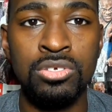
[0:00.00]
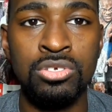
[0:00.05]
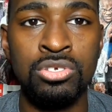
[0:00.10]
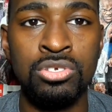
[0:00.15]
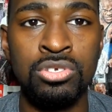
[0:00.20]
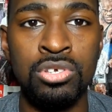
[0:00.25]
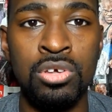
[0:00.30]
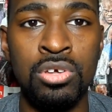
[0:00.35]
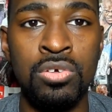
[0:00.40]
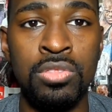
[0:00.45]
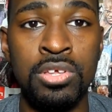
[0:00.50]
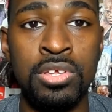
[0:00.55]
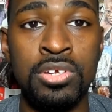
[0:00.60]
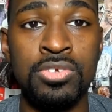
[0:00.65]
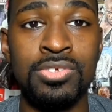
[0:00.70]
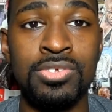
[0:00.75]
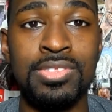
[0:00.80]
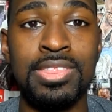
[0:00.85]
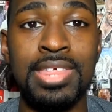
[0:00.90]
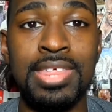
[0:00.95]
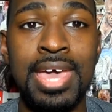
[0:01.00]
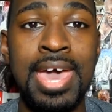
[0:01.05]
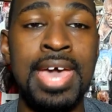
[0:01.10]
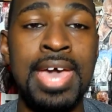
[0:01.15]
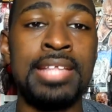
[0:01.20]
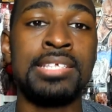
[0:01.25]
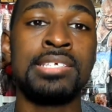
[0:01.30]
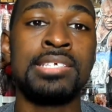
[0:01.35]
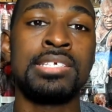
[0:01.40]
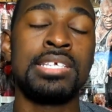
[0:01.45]
so there's
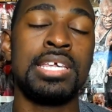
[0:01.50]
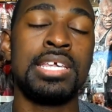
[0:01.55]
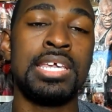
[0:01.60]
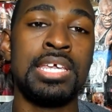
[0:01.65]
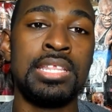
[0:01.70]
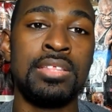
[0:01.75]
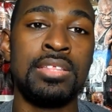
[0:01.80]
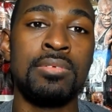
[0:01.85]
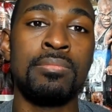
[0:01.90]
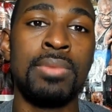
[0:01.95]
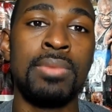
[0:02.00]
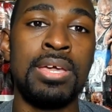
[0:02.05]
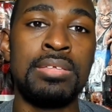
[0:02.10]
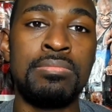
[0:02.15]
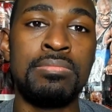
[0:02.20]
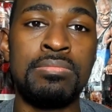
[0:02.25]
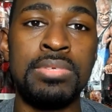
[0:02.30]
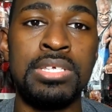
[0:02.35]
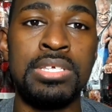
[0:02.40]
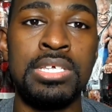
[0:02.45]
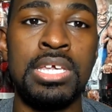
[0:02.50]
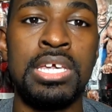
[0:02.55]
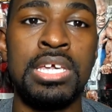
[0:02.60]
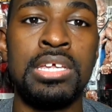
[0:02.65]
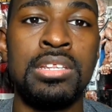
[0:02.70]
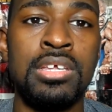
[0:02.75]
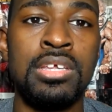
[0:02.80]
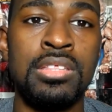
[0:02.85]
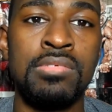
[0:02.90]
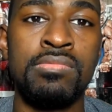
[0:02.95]
that and there might
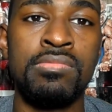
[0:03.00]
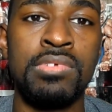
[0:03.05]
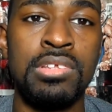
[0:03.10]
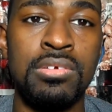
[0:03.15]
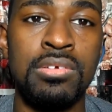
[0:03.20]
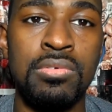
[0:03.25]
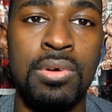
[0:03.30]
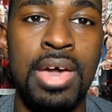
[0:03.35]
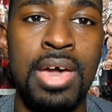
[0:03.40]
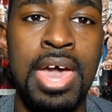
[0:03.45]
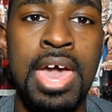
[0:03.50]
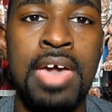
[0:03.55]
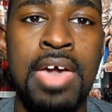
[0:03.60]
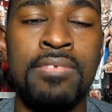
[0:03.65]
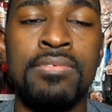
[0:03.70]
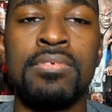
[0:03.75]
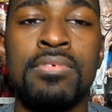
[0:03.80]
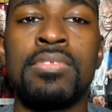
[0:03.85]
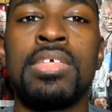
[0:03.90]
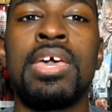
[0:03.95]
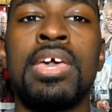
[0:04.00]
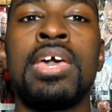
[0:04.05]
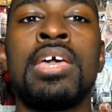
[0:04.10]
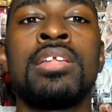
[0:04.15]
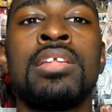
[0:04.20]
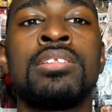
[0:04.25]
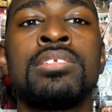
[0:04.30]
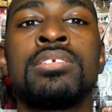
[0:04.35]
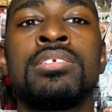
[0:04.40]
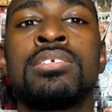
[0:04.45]
be another video after
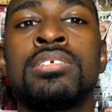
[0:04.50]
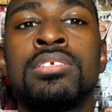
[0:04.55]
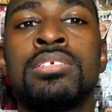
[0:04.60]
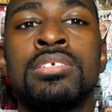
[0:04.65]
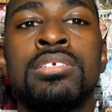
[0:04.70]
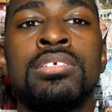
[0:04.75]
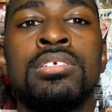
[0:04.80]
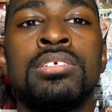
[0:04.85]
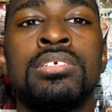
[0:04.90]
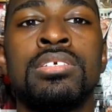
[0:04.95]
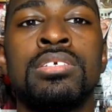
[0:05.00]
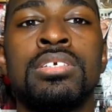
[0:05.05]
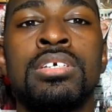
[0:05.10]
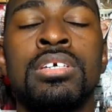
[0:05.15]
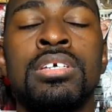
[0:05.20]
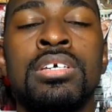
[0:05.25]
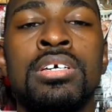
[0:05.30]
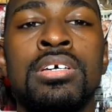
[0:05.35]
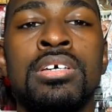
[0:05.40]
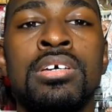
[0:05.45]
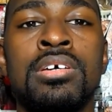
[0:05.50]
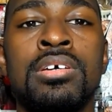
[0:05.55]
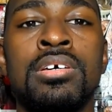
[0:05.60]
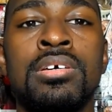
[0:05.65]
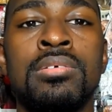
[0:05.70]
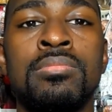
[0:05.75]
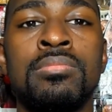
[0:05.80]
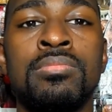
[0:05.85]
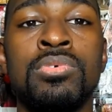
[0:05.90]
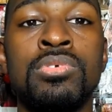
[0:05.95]
that
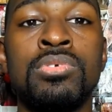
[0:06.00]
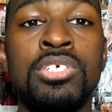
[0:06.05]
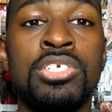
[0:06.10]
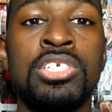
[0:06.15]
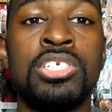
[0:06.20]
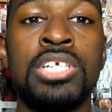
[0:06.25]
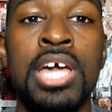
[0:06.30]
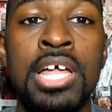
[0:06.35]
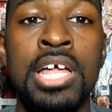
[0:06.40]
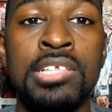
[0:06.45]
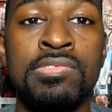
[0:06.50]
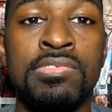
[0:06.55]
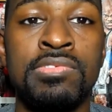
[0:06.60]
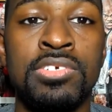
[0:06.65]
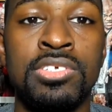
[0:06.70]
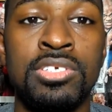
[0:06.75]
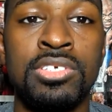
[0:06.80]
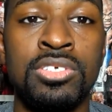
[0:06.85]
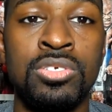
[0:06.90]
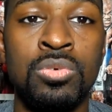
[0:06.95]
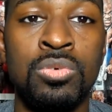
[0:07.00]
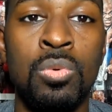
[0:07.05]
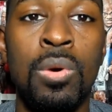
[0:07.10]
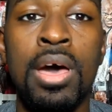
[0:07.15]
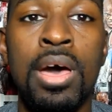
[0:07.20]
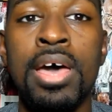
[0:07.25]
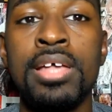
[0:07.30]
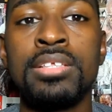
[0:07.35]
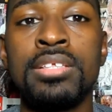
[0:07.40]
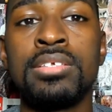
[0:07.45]
um, booty shots versus
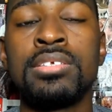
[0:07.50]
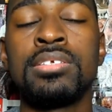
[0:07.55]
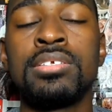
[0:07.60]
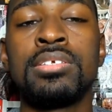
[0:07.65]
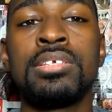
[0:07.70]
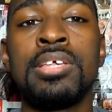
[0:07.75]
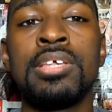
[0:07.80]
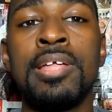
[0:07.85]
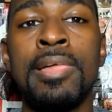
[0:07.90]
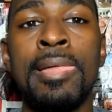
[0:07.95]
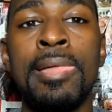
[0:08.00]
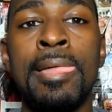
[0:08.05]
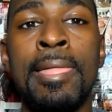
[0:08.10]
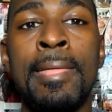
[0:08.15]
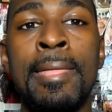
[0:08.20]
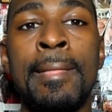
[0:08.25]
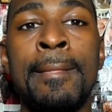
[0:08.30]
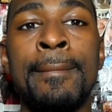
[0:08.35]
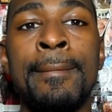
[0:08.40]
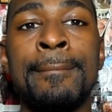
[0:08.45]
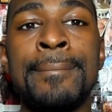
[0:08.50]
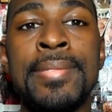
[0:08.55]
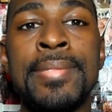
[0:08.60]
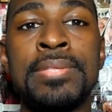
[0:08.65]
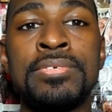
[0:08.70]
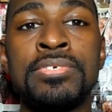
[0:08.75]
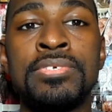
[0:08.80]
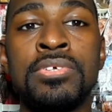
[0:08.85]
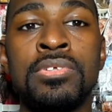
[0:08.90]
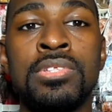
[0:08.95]
squats
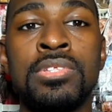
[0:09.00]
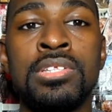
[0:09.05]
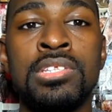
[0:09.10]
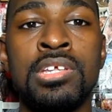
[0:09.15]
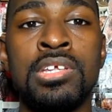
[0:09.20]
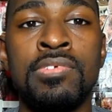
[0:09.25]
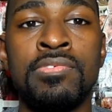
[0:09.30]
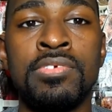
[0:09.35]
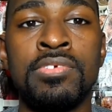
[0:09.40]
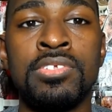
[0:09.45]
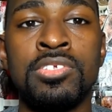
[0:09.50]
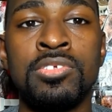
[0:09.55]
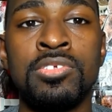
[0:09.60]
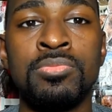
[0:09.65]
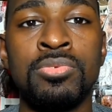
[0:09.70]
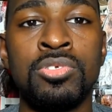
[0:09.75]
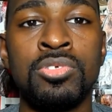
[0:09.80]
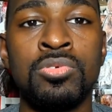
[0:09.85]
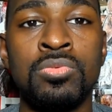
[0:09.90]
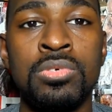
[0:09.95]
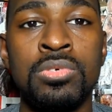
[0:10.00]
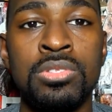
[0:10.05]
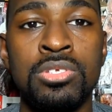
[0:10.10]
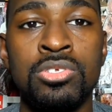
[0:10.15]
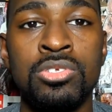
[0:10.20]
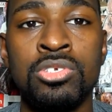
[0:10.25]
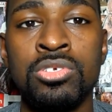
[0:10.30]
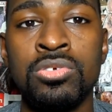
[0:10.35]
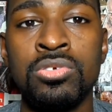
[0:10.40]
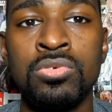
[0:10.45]
and show the difference
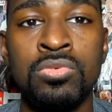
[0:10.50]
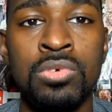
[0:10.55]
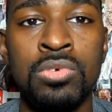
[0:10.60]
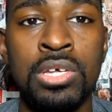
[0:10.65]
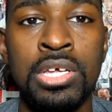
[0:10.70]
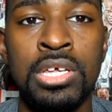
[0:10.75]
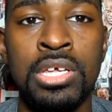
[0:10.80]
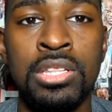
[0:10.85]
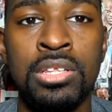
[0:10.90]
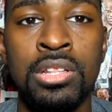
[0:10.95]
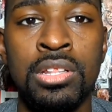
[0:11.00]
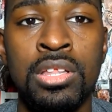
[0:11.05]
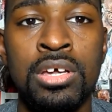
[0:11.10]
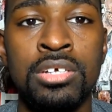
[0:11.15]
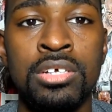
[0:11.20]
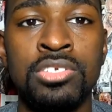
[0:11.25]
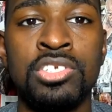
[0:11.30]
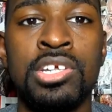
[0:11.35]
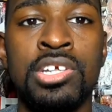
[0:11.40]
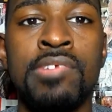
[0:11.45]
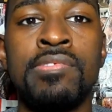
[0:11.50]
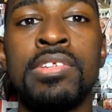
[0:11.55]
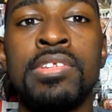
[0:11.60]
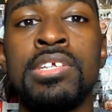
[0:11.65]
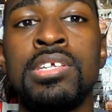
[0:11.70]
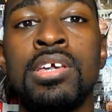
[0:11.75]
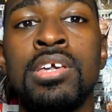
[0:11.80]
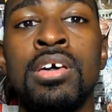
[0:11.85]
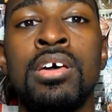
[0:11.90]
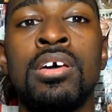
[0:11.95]
between the two and the
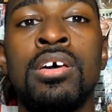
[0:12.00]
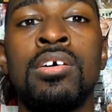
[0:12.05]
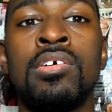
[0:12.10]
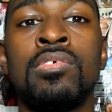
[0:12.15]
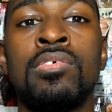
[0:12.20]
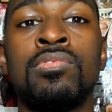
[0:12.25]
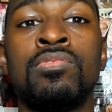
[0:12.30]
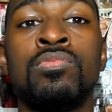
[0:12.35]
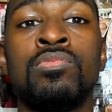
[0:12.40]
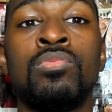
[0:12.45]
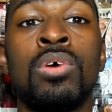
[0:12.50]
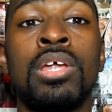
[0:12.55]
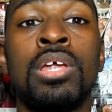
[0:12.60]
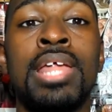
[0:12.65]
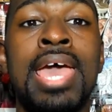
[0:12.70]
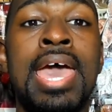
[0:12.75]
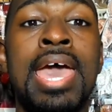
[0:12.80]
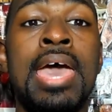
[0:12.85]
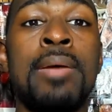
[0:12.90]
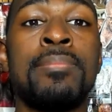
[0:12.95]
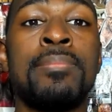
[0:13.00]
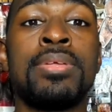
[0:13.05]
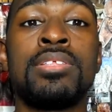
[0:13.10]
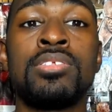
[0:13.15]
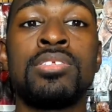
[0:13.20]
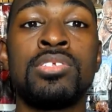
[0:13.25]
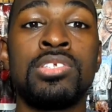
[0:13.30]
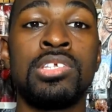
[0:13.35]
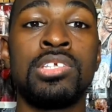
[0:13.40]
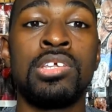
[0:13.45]
longevity of what
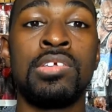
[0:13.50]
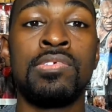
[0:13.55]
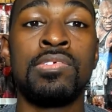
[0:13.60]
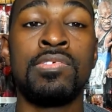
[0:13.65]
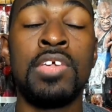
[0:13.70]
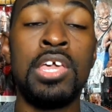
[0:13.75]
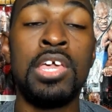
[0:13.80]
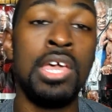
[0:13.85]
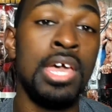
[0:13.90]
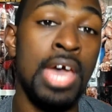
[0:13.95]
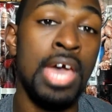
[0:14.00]
happens if